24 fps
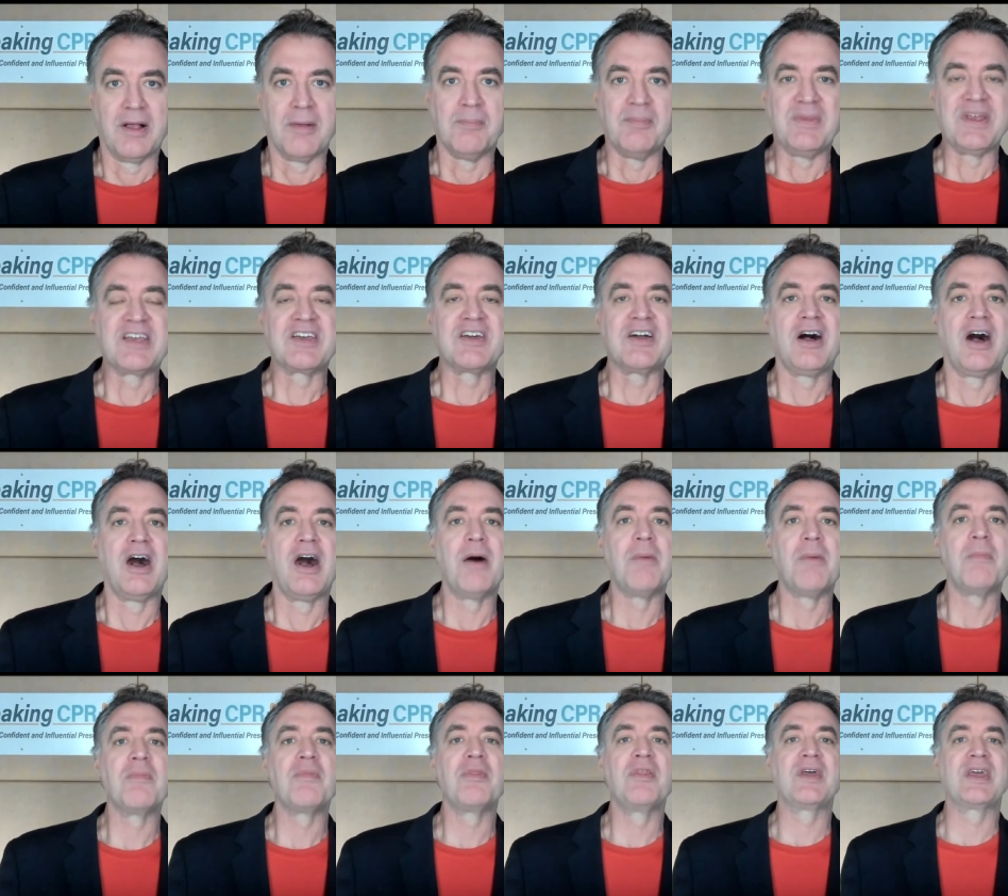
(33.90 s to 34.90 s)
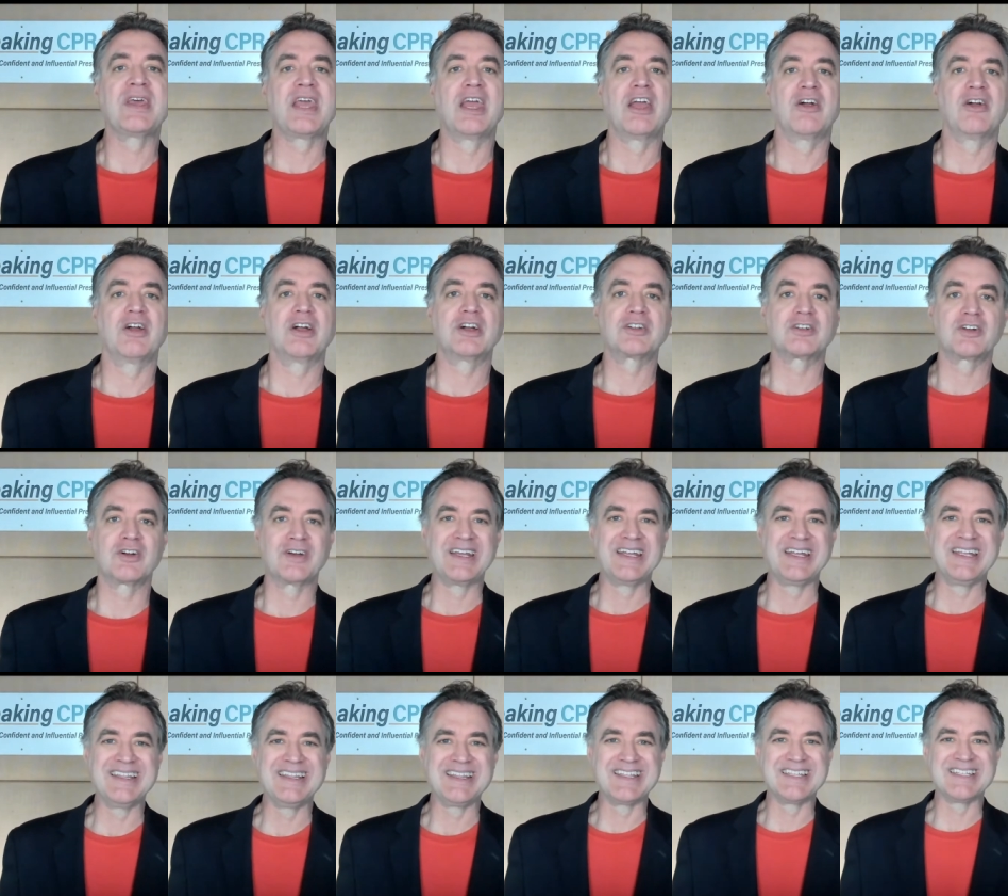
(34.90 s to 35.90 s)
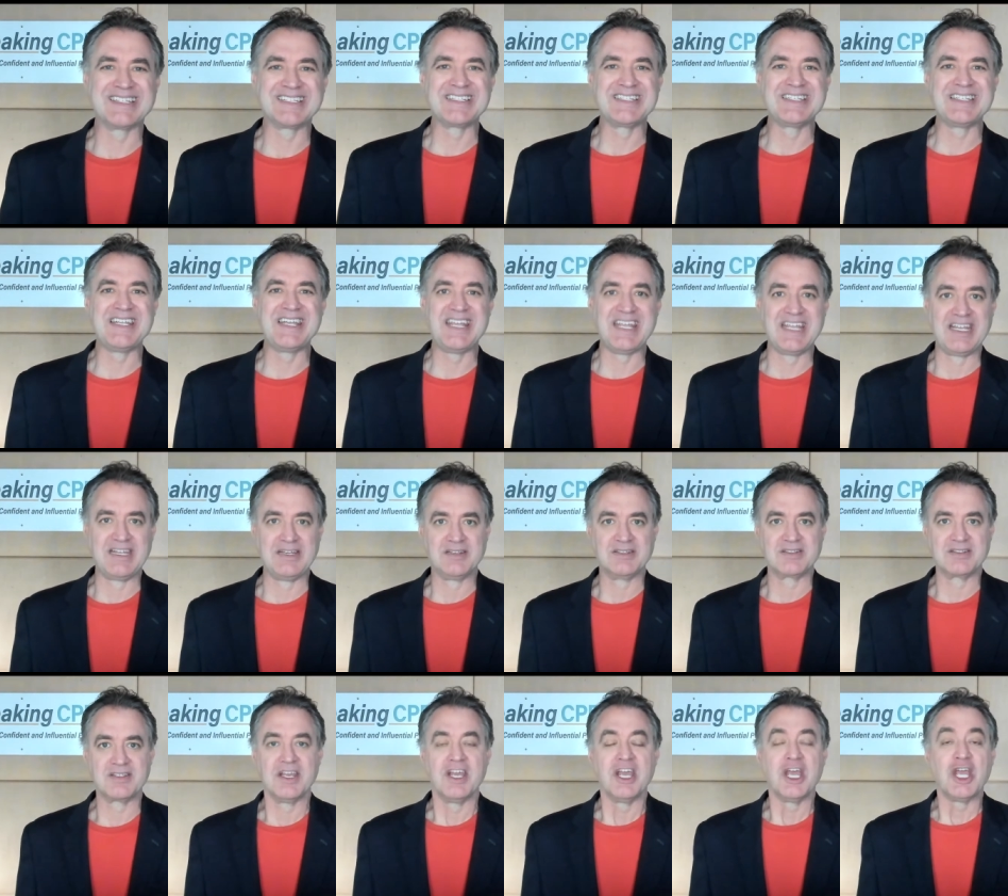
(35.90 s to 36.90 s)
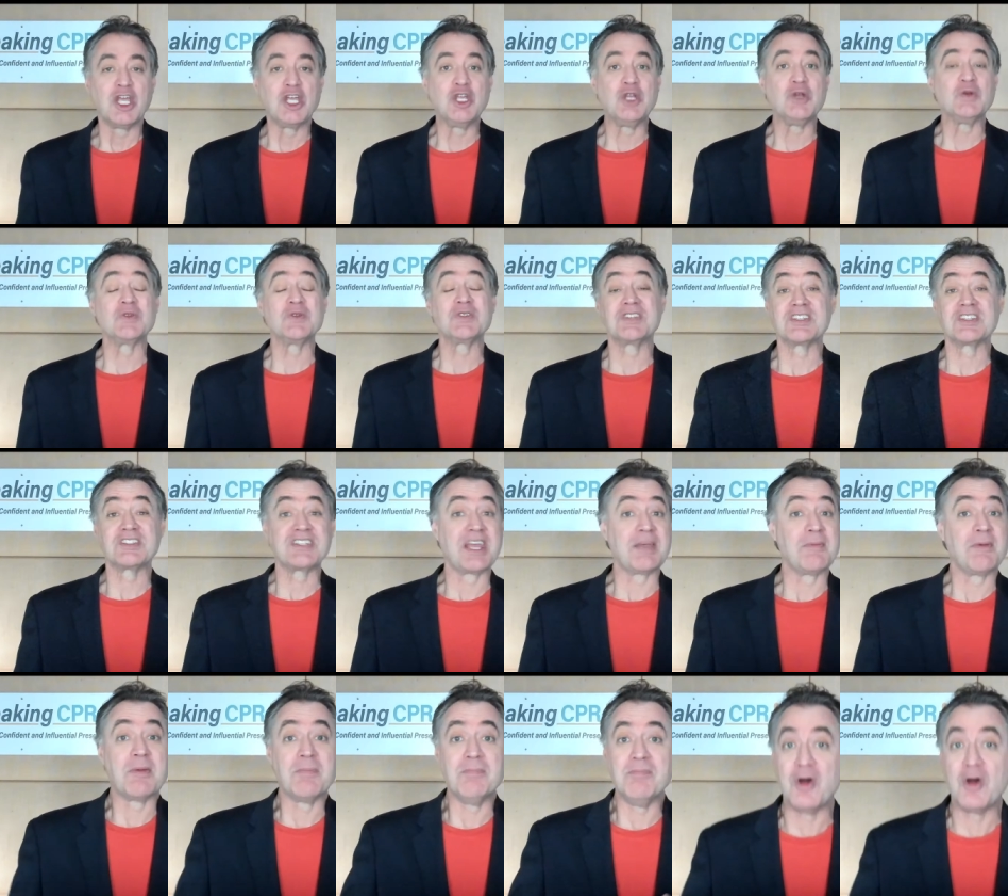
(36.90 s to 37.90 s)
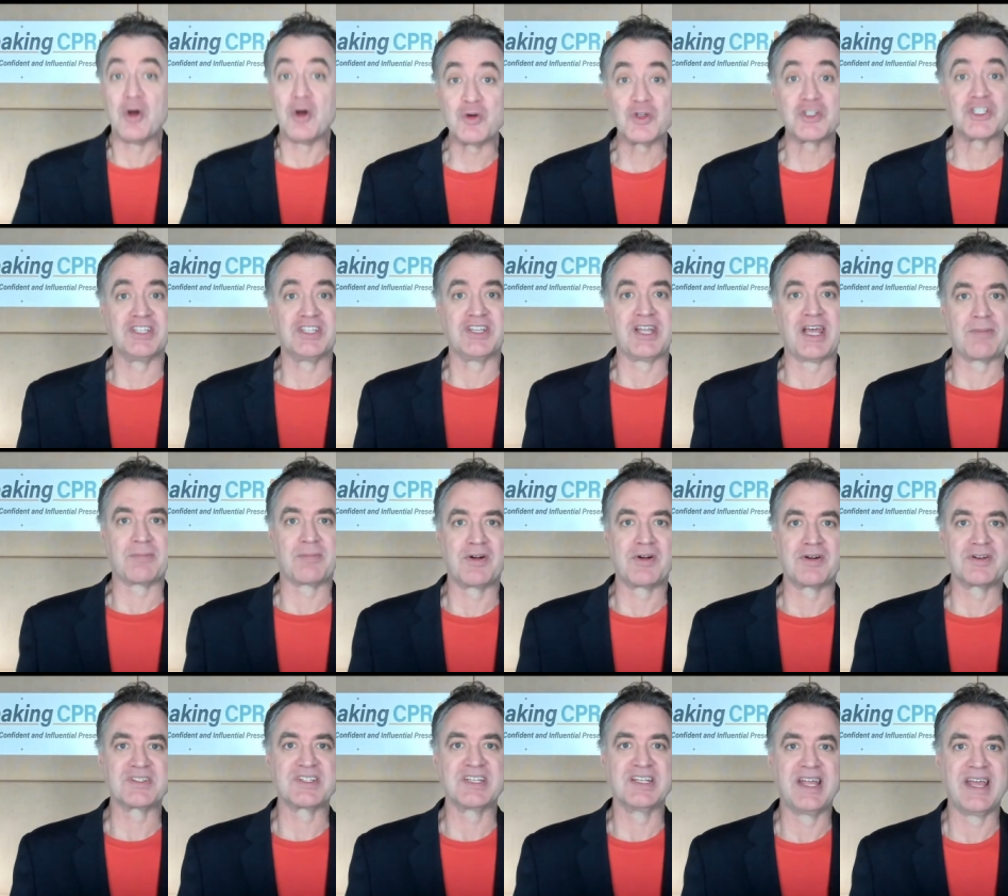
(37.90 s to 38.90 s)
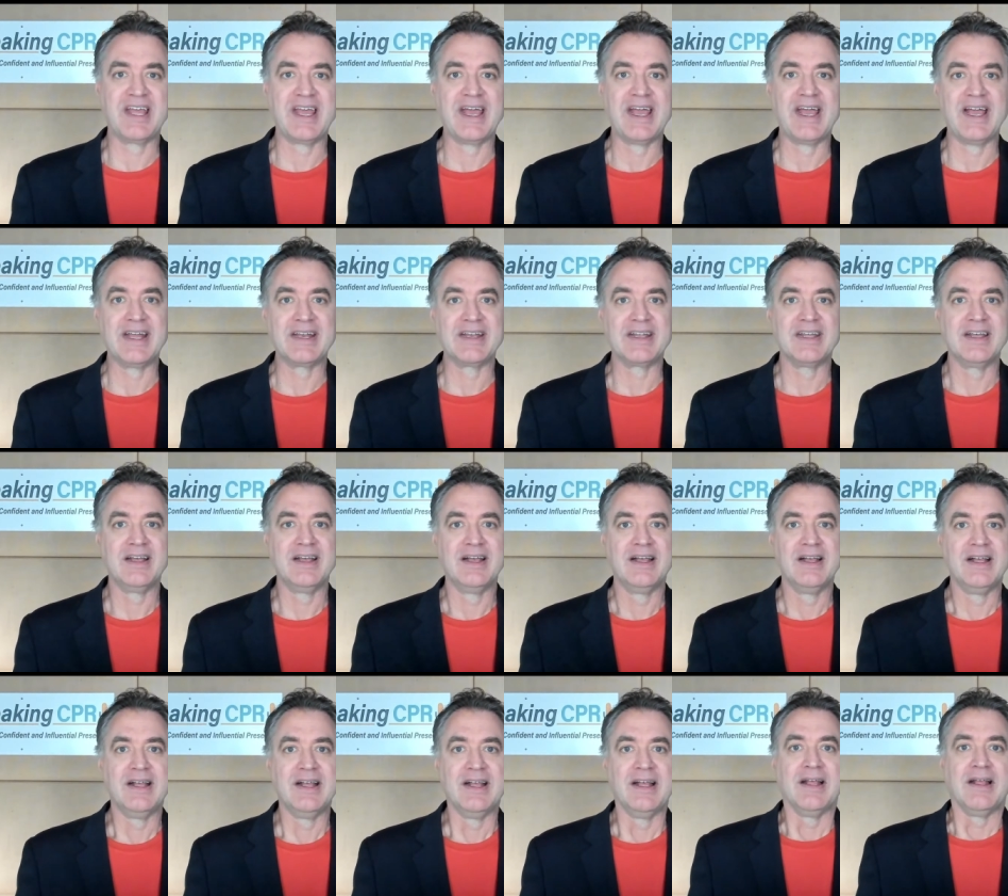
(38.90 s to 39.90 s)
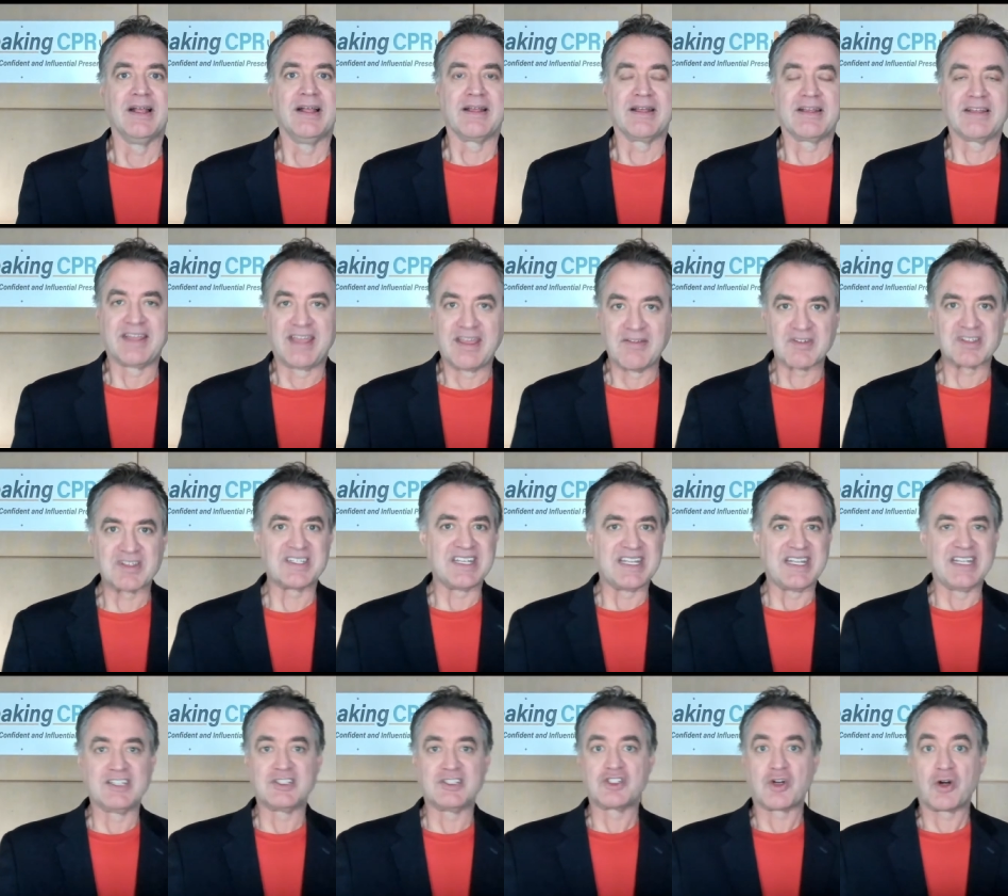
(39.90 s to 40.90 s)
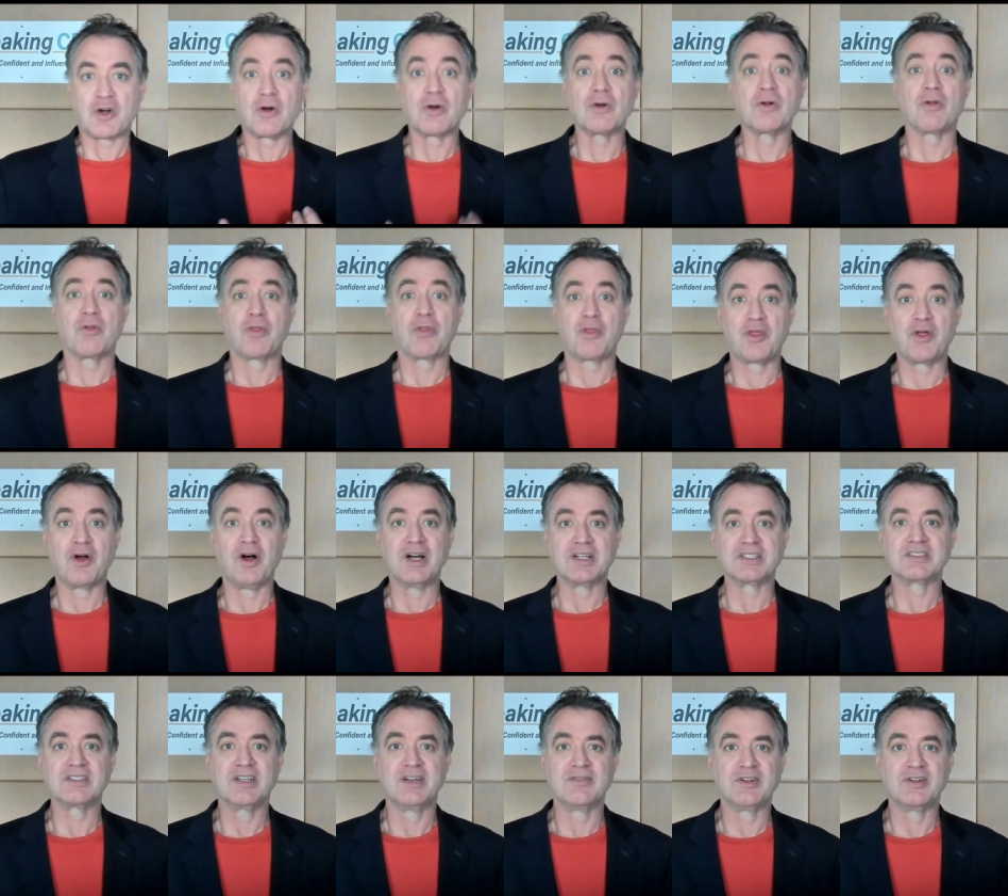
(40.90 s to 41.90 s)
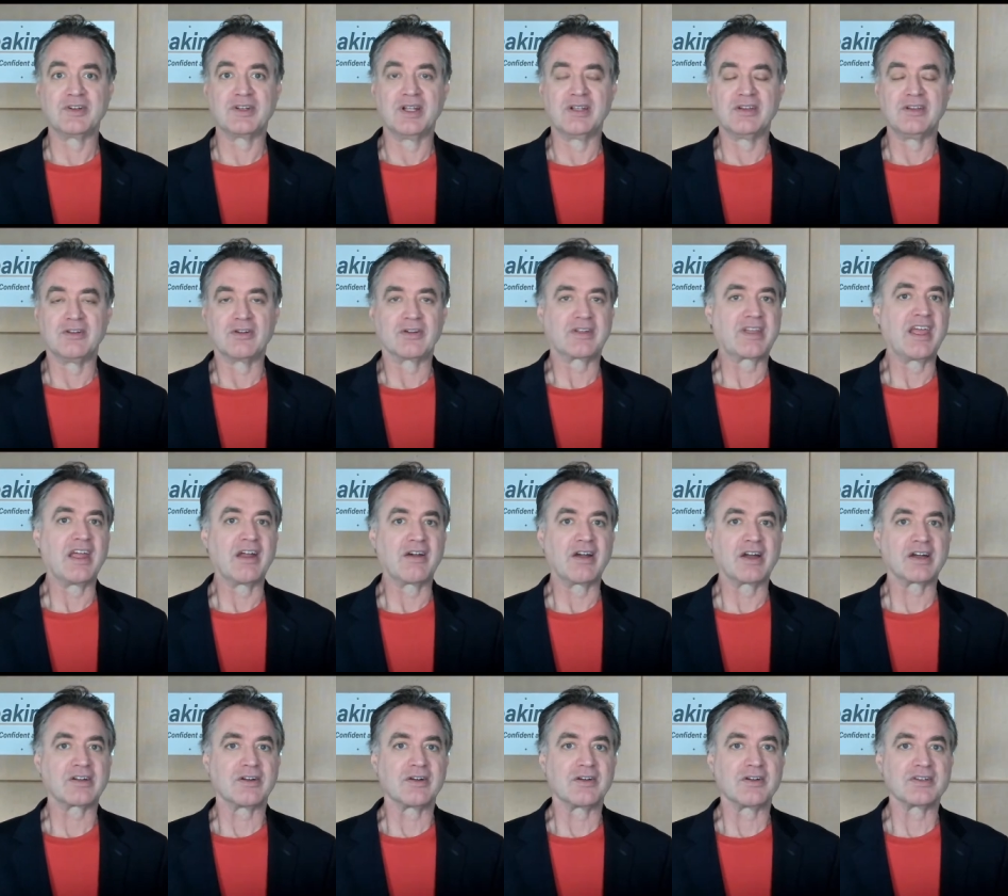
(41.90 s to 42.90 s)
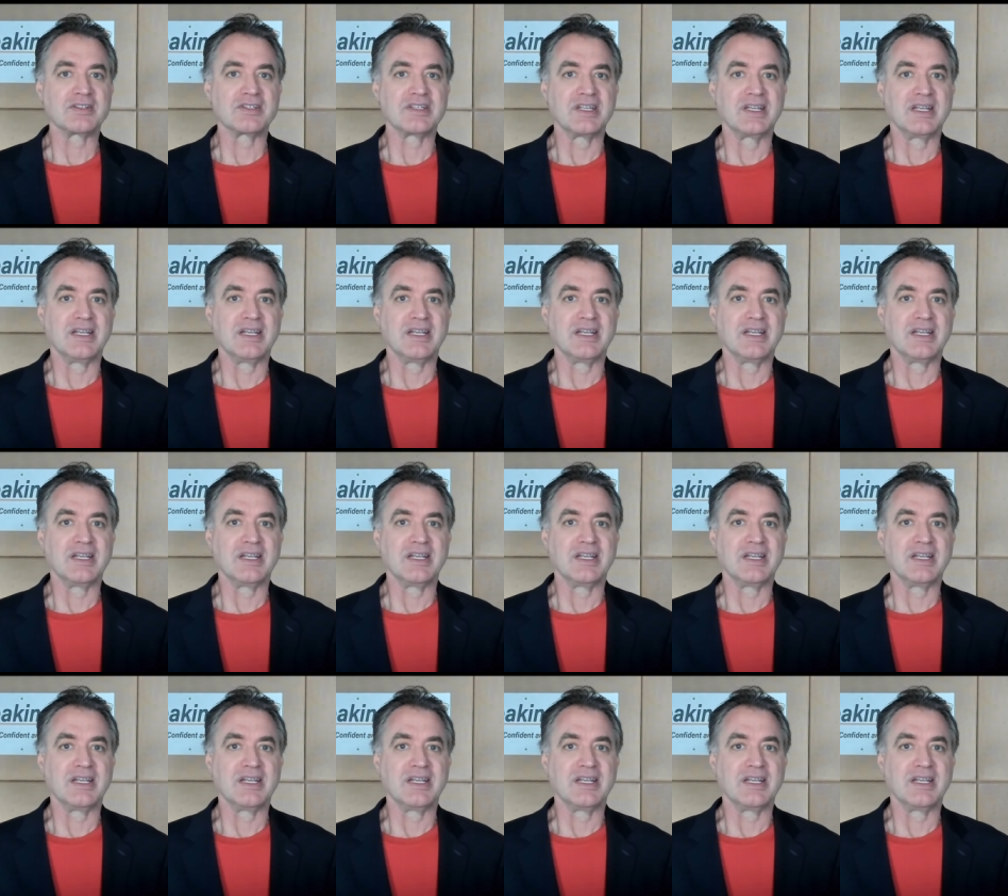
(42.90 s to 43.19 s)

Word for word: become the character in the scenes. Use the same emotion that person had. Give us internal thoughts of your, your characters,